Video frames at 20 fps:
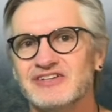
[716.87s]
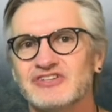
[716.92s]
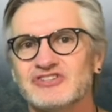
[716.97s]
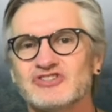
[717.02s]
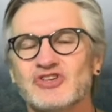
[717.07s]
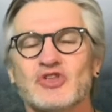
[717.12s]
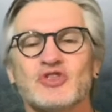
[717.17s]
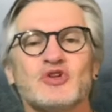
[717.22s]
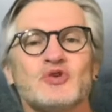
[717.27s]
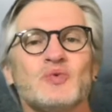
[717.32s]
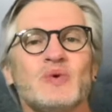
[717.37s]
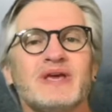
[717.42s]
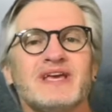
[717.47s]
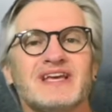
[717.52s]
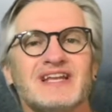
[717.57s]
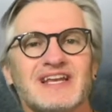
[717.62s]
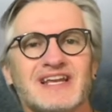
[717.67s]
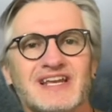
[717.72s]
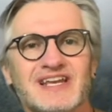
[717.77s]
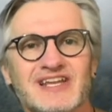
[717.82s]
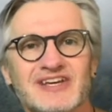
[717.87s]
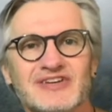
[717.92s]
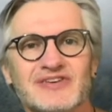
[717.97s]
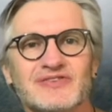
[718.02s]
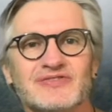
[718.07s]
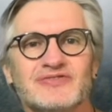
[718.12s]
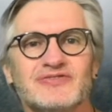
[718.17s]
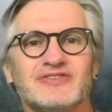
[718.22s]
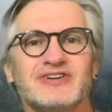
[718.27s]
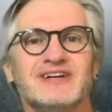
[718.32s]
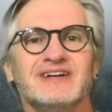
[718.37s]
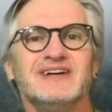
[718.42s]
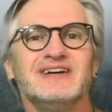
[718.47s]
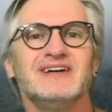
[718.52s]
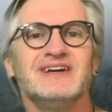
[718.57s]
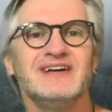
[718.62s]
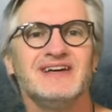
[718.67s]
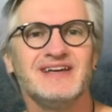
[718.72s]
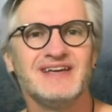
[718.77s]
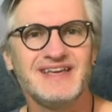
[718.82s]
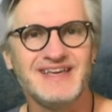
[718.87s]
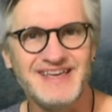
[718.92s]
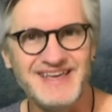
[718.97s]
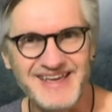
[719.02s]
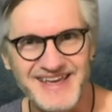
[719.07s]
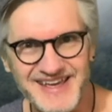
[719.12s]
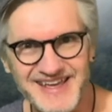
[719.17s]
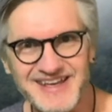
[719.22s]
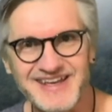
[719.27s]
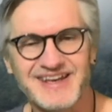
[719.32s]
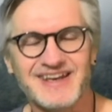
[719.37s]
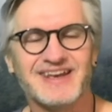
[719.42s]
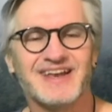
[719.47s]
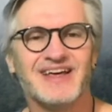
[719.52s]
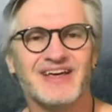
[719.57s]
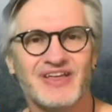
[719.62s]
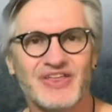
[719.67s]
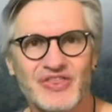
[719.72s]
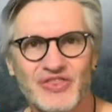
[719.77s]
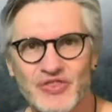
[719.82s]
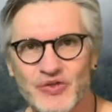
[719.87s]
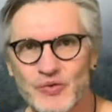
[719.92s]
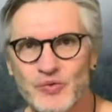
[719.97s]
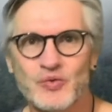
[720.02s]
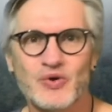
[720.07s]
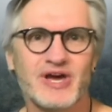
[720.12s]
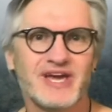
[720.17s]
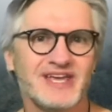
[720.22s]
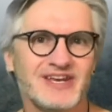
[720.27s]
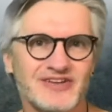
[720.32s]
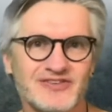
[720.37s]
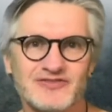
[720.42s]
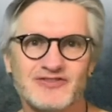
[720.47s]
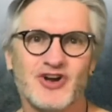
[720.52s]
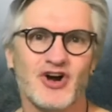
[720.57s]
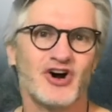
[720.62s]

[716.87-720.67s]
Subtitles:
so that we can live in the reign of